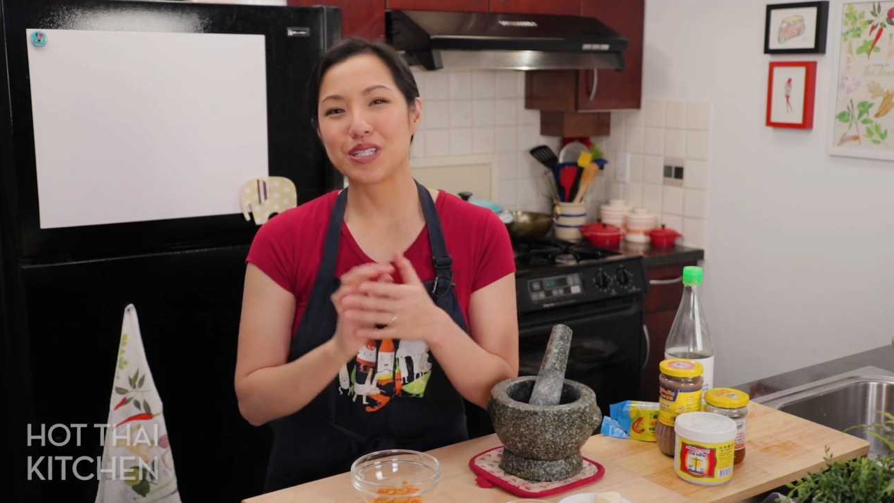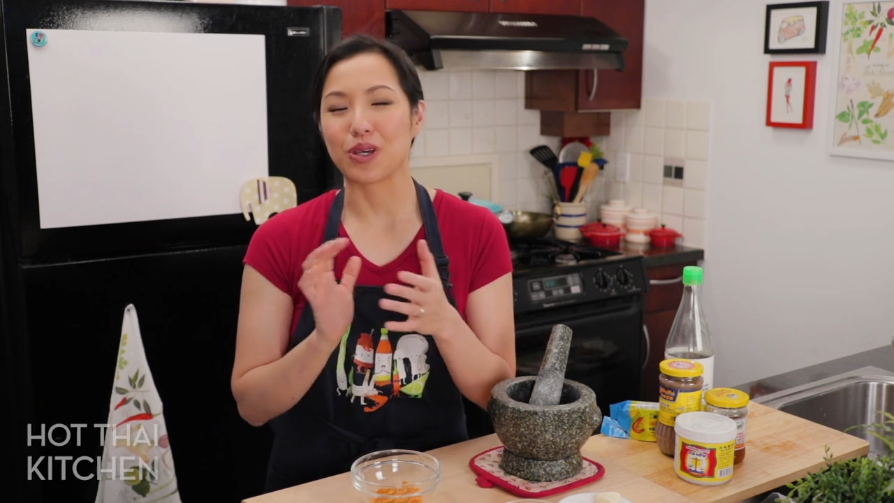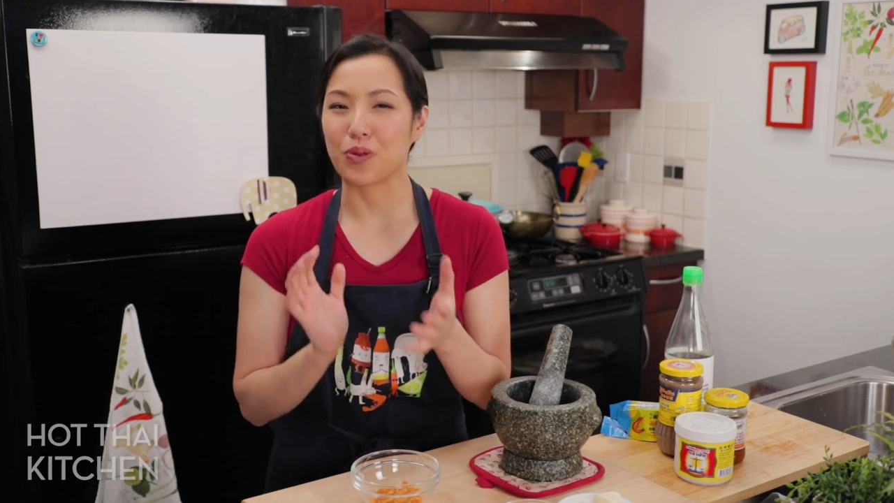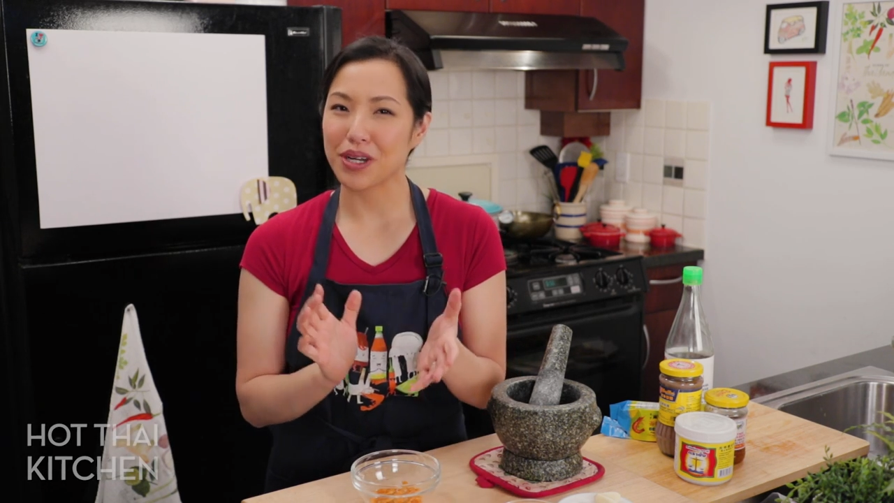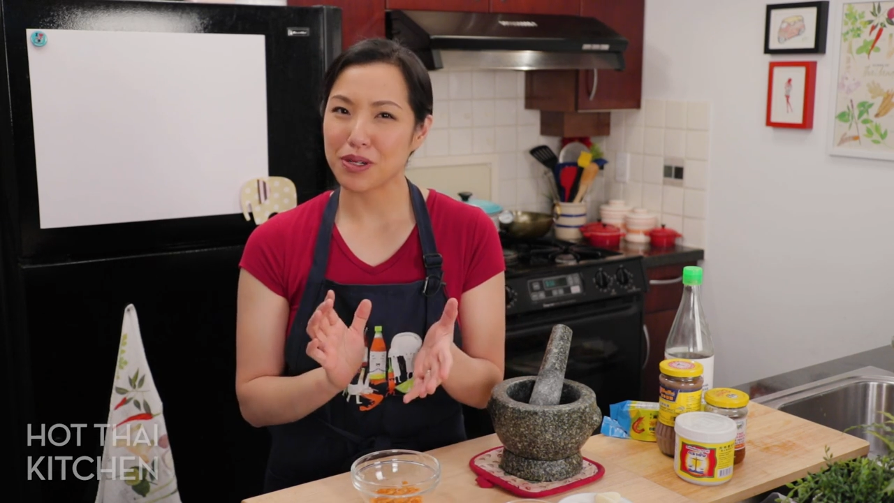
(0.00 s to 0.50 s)

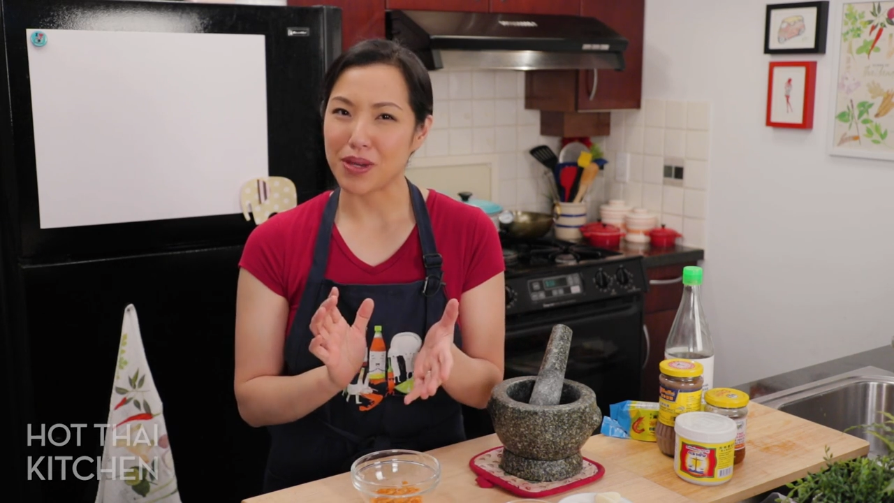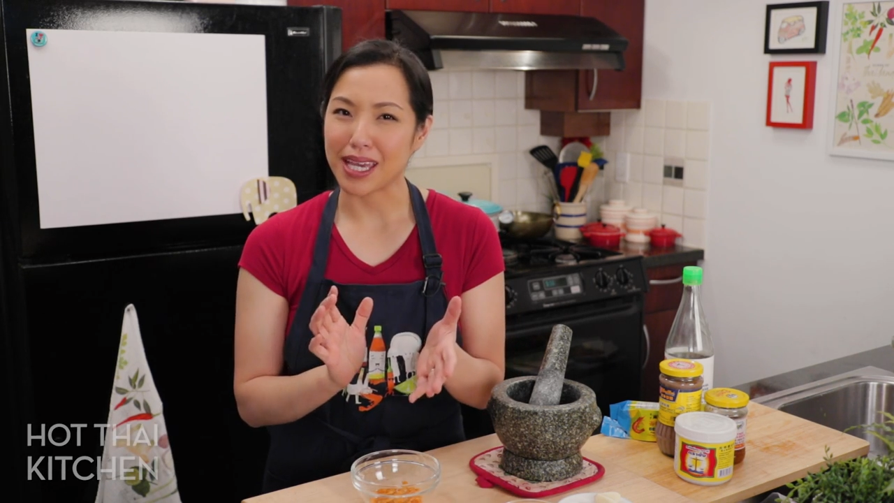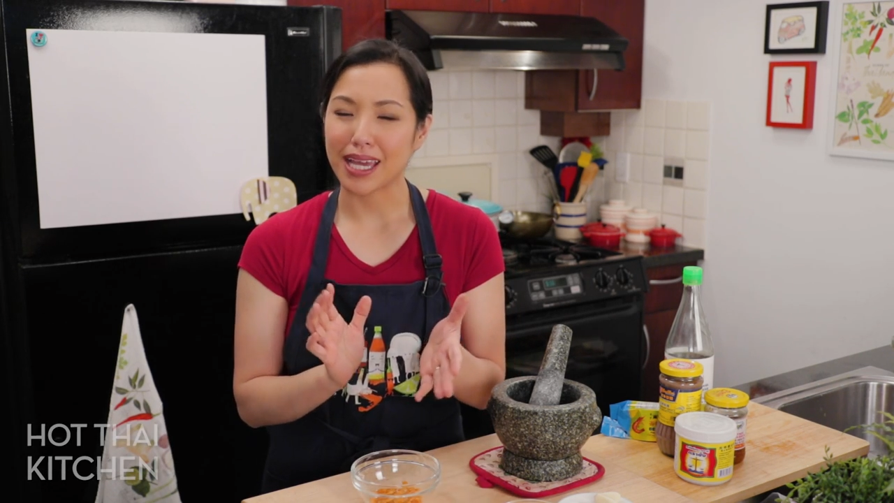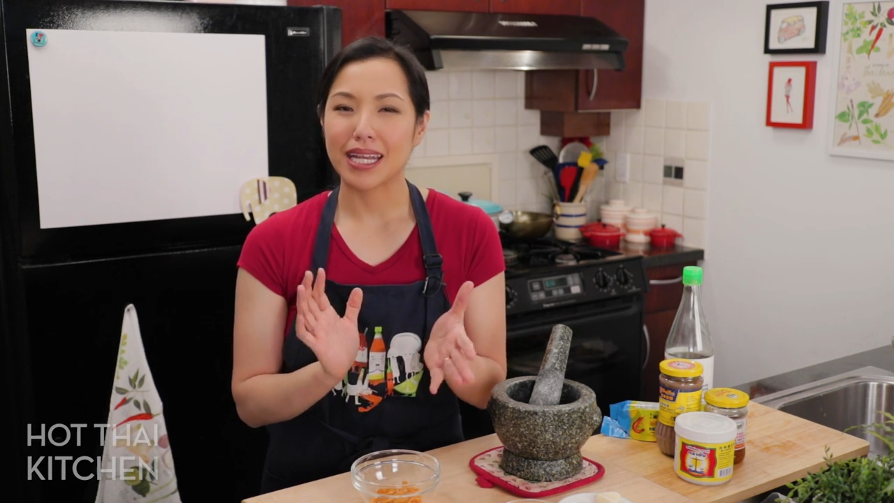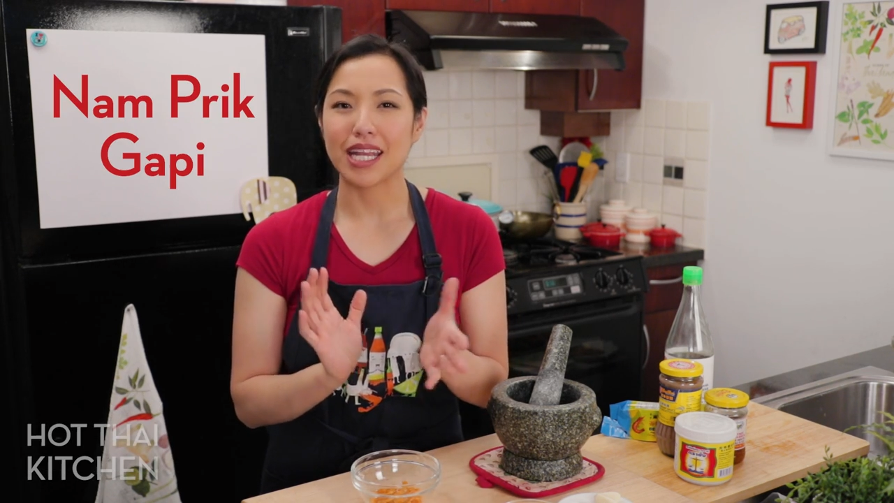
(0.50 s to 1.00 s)
So we're gonna
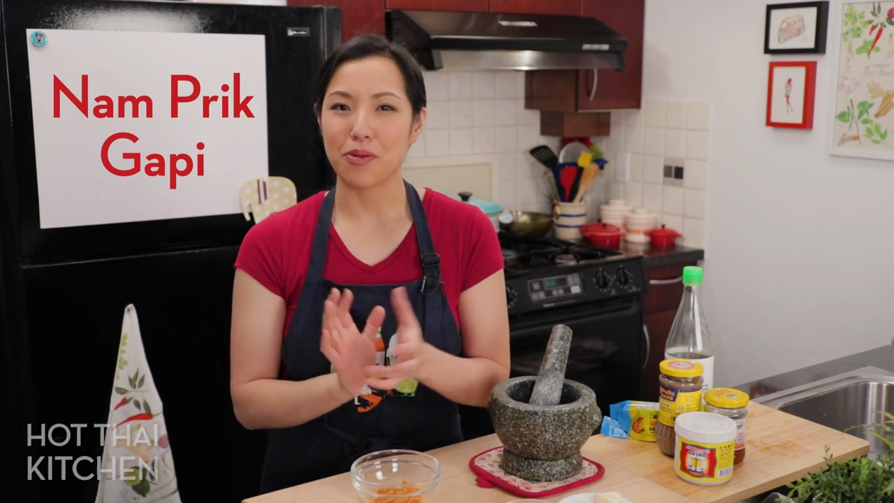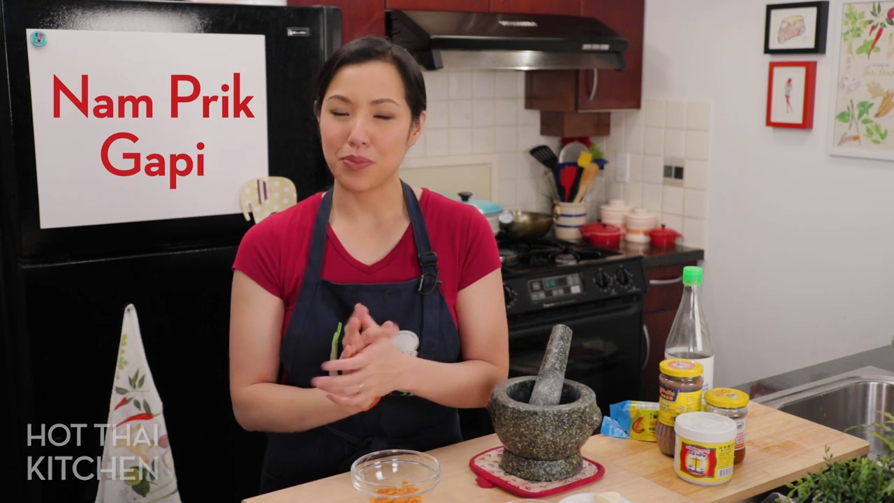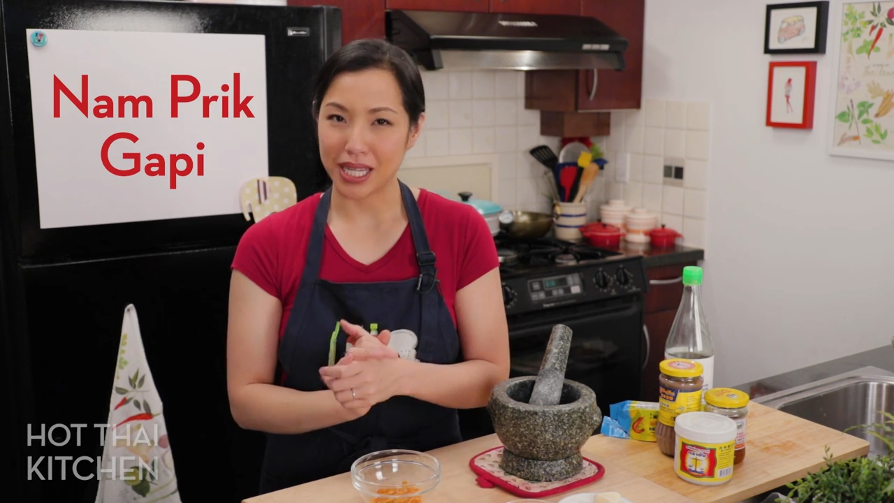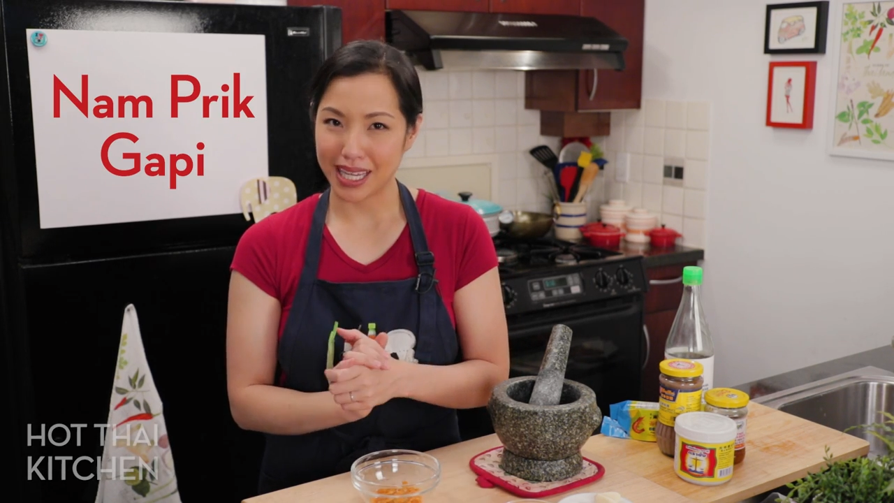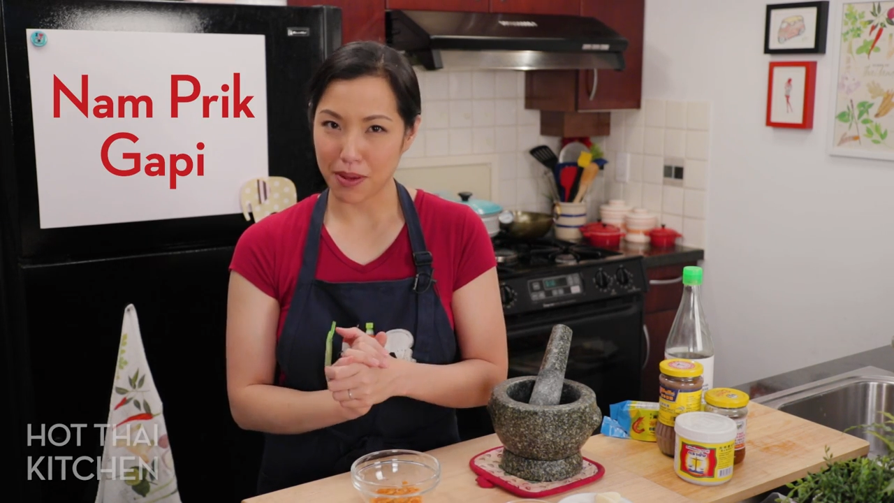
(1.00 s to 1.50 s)
make nam
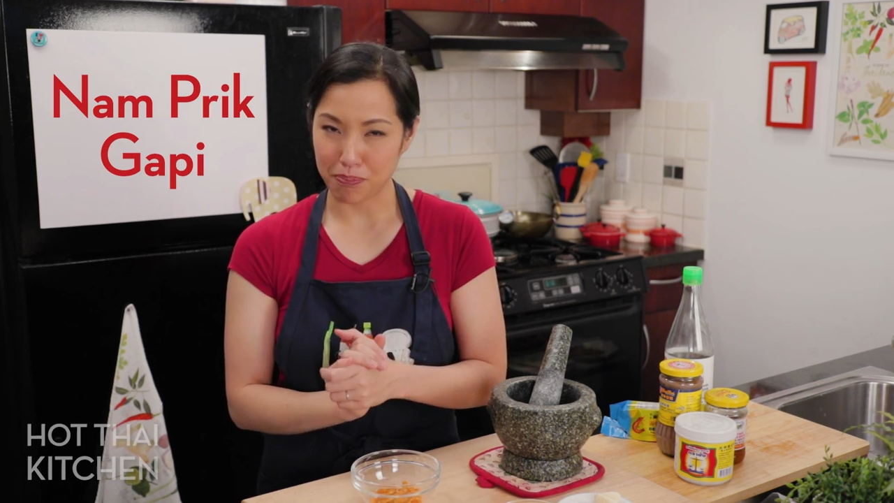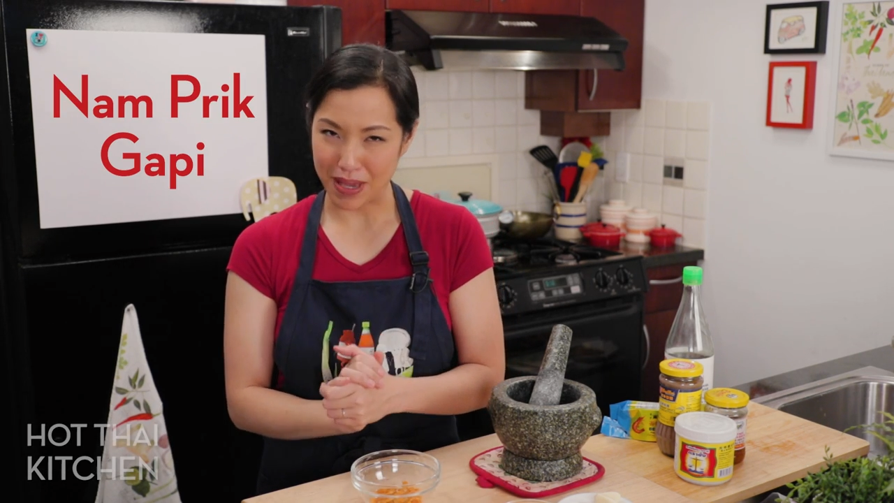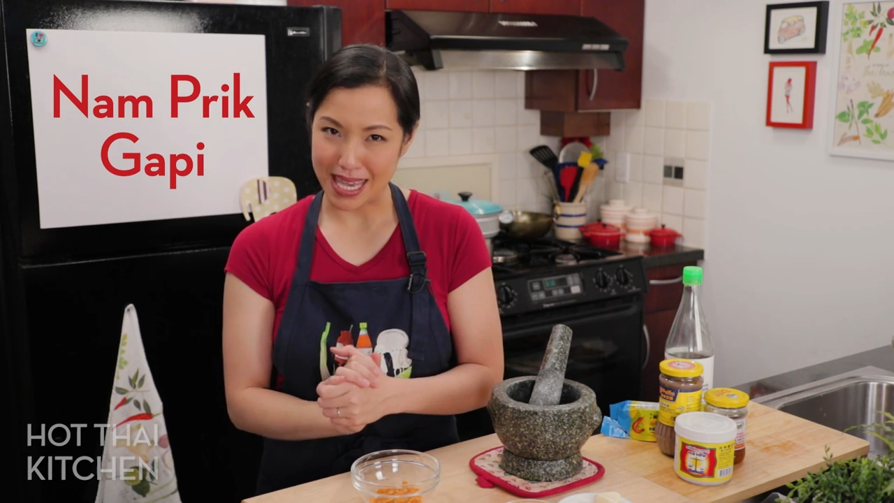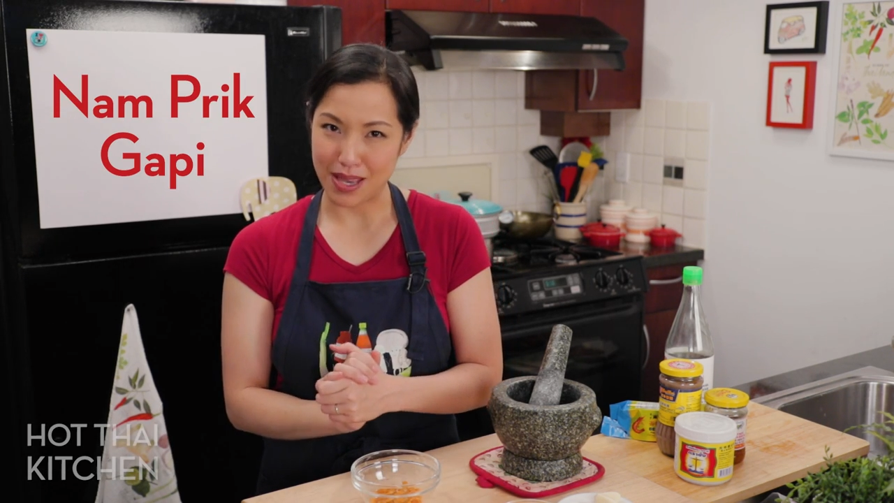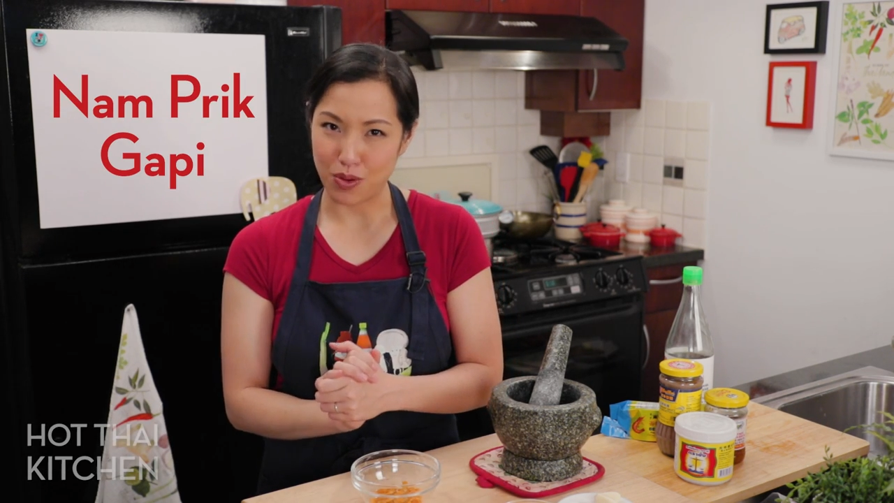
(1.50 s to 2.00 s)
prik gapi.